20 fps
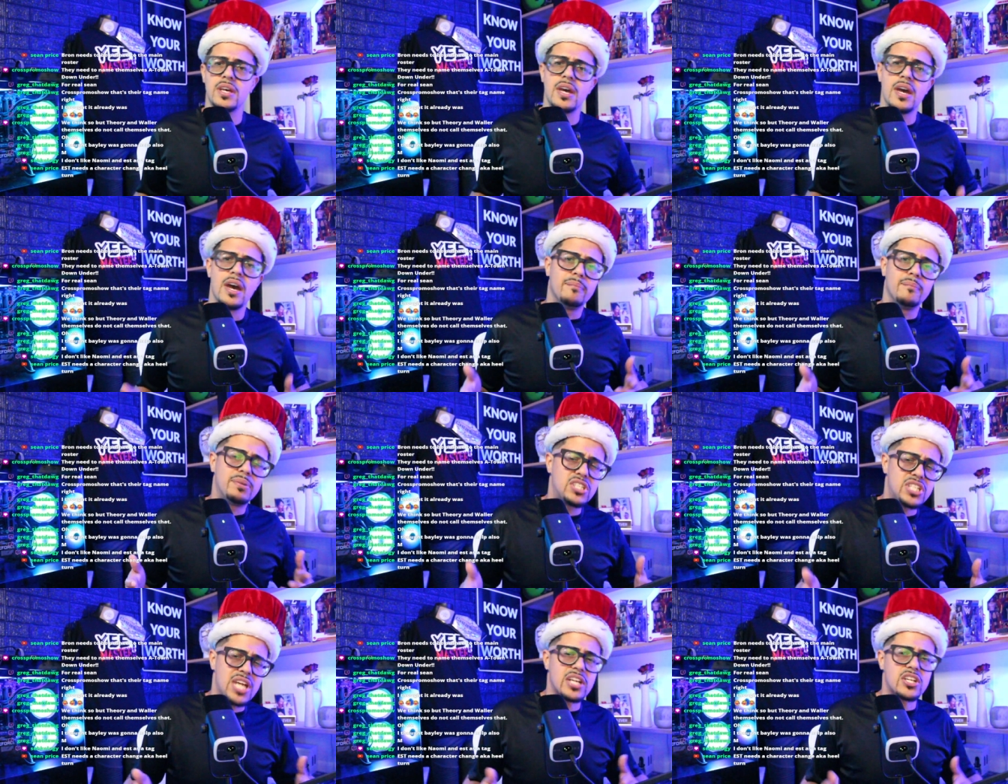But
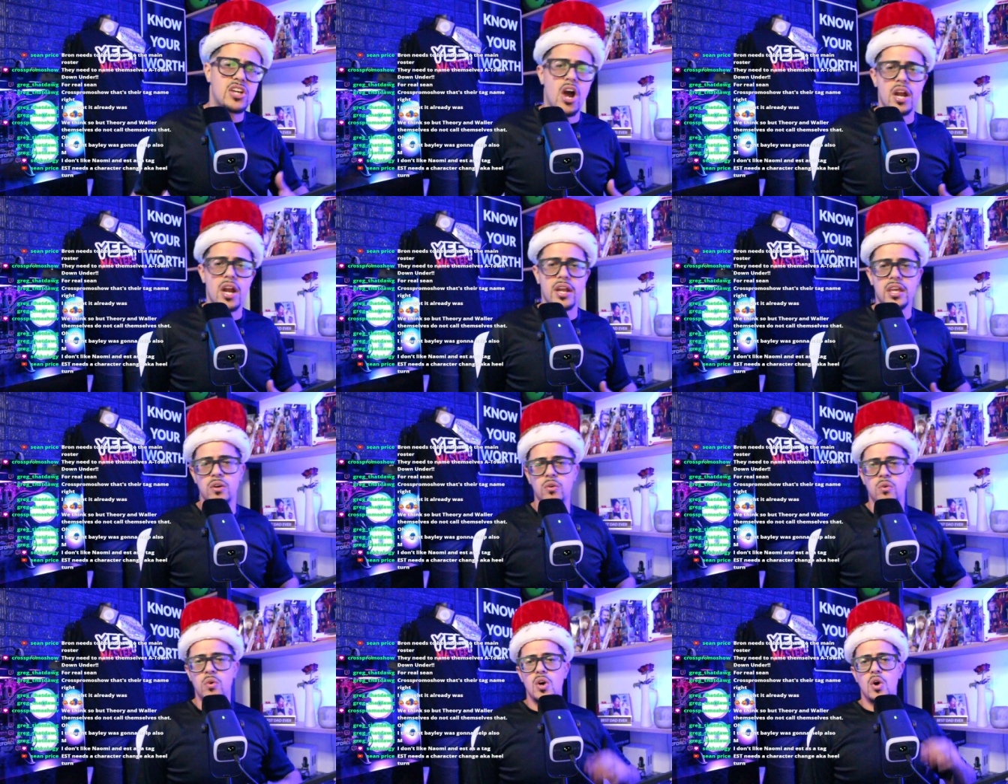Jade
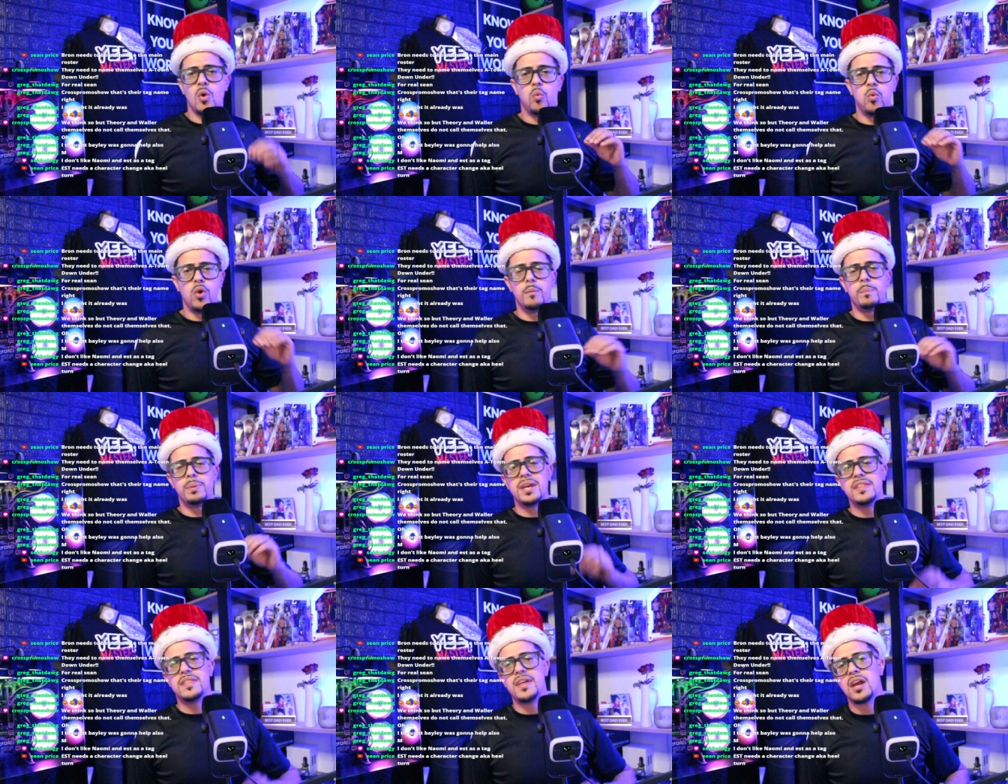Cargill will be
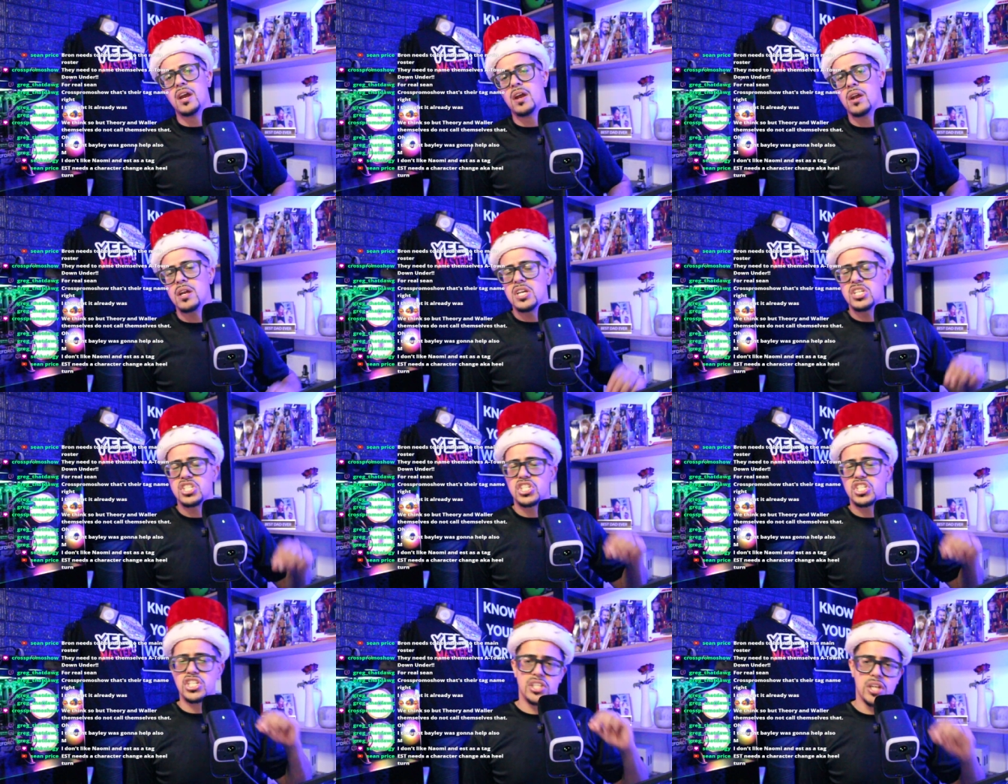there.
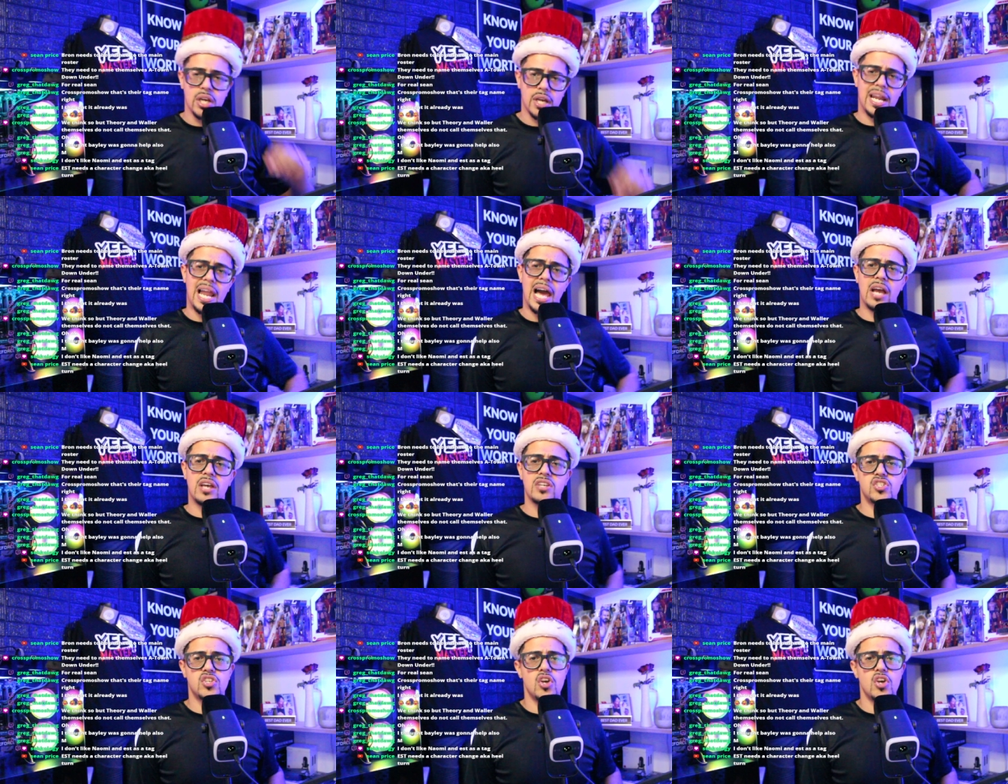She's looking like a
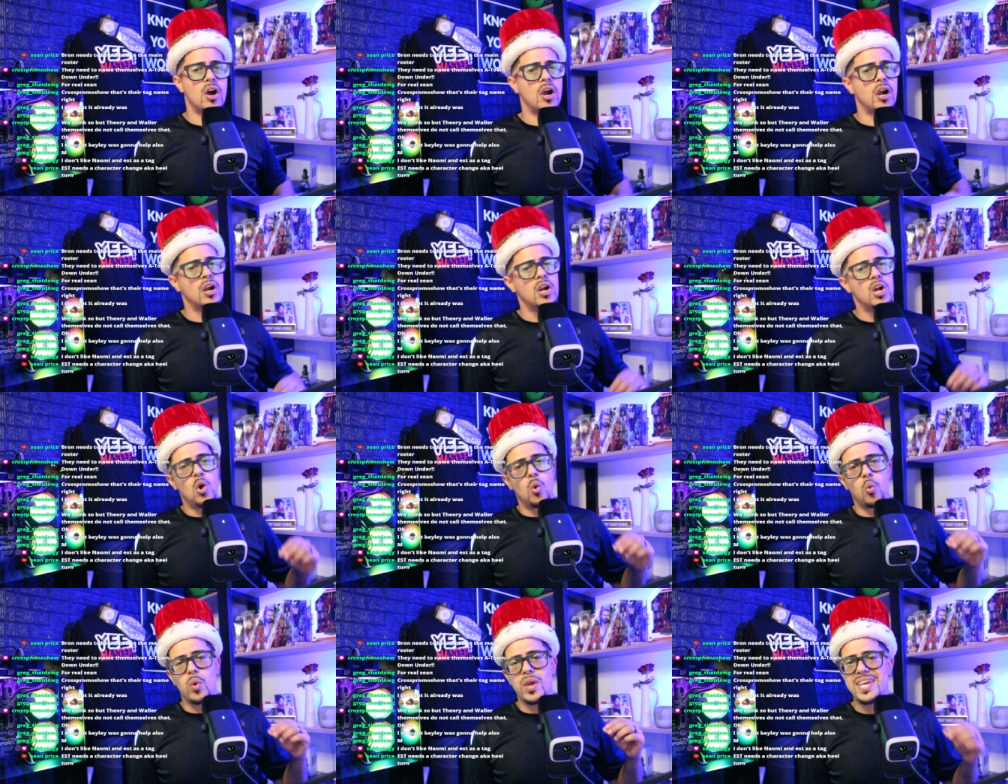star.
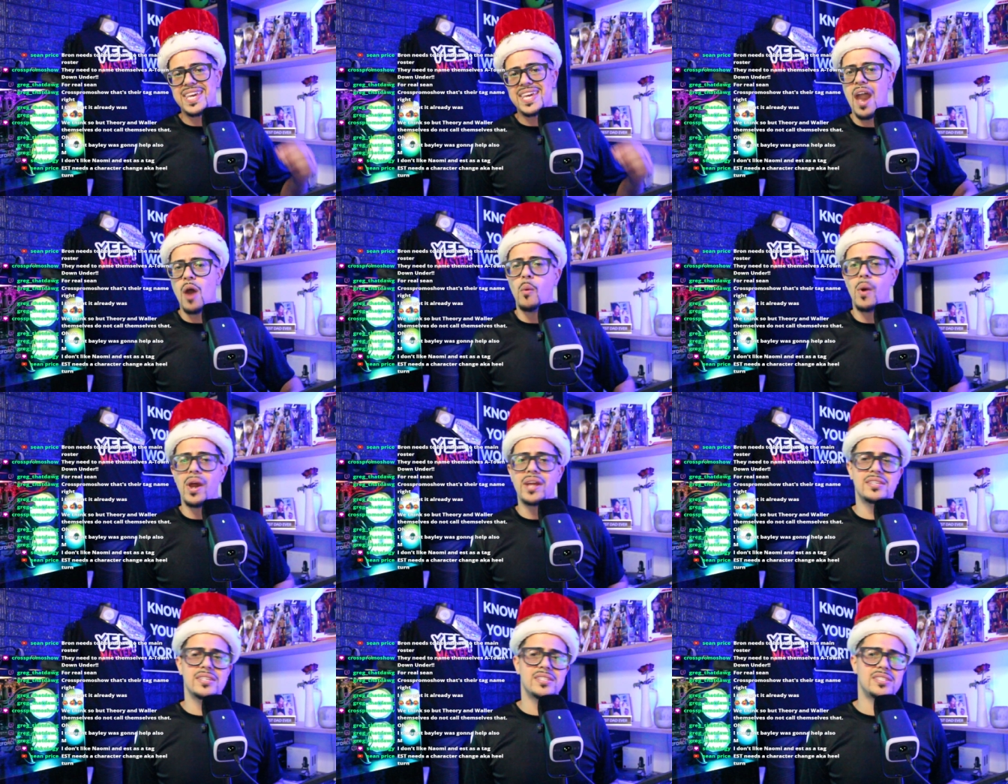We can't wait
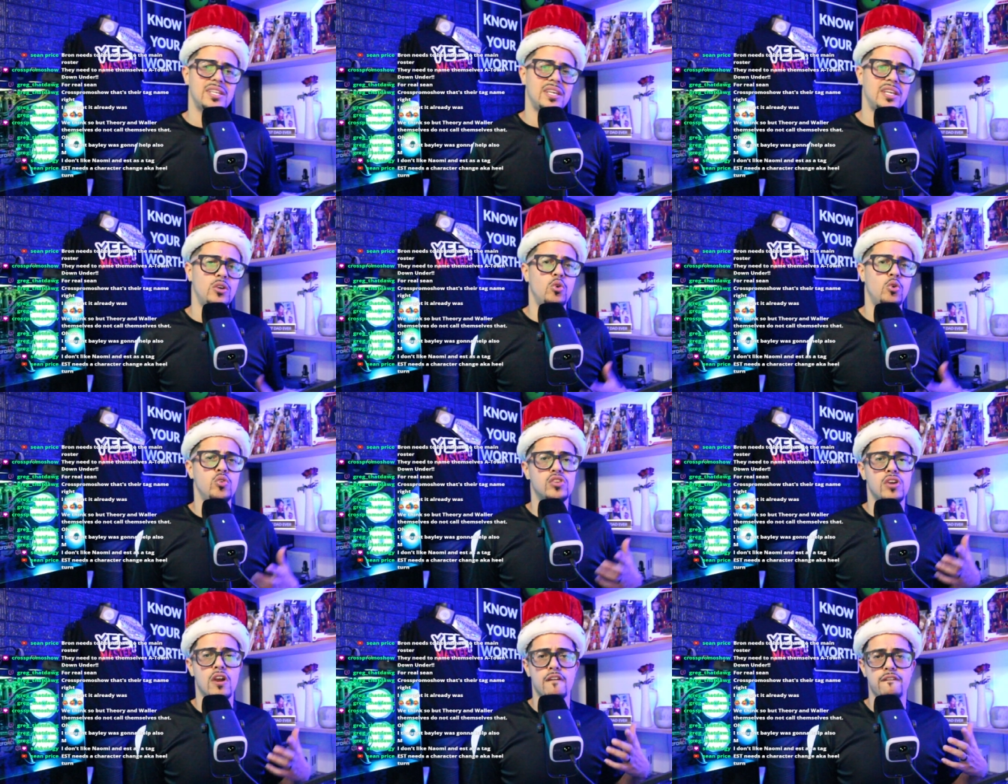to see who's
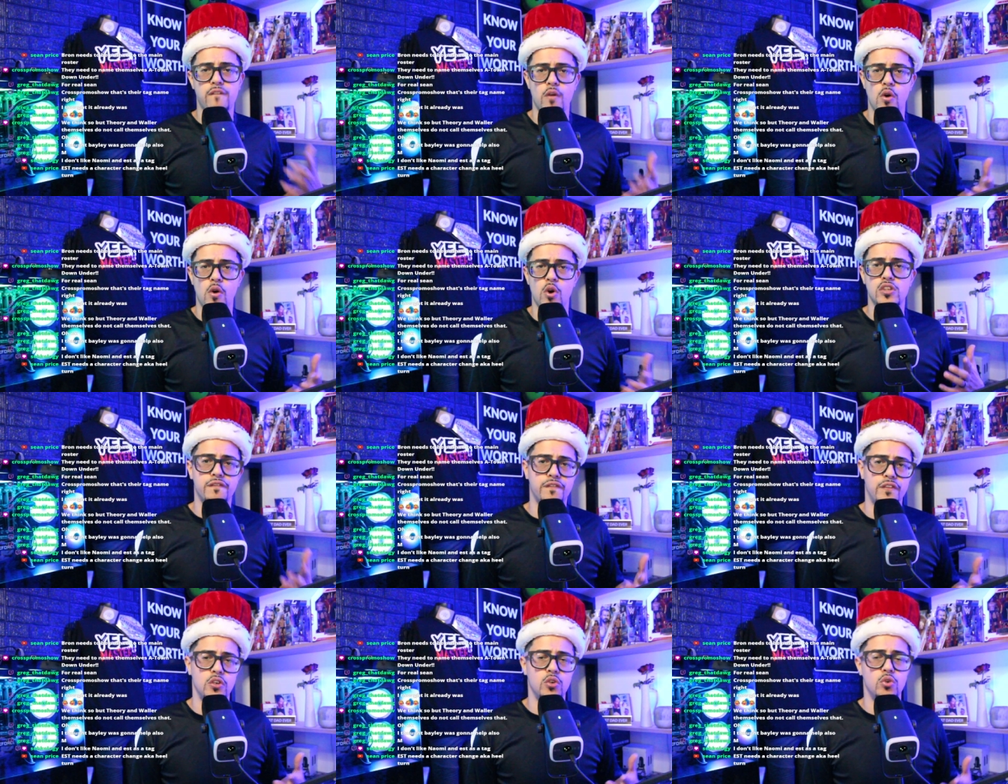her first
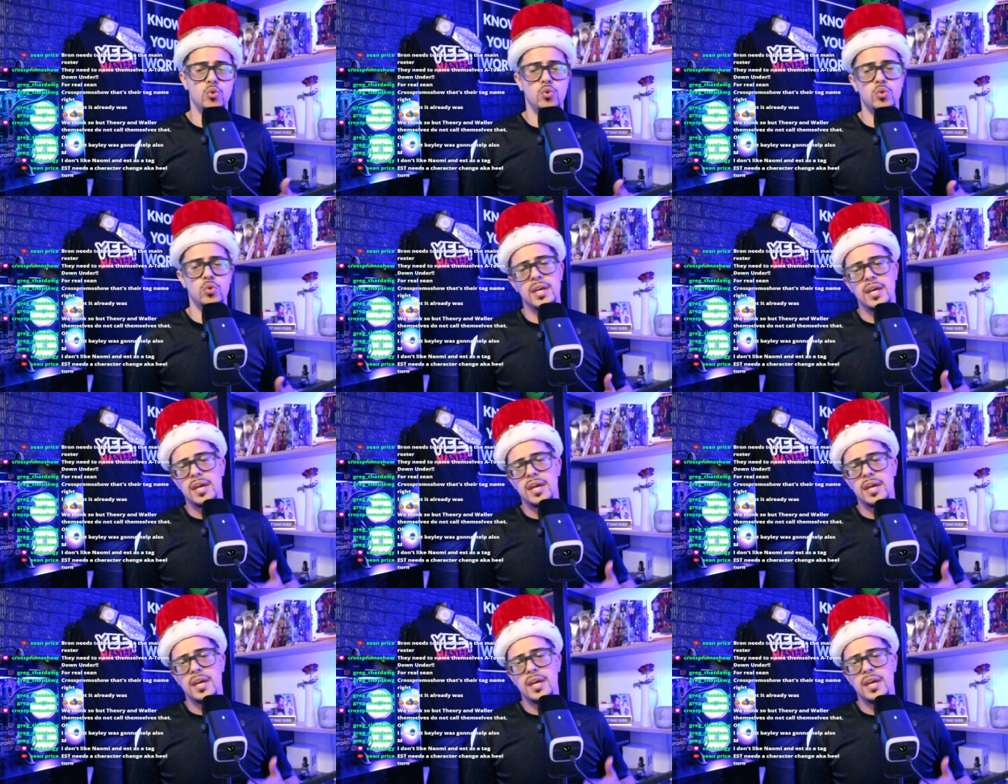feud.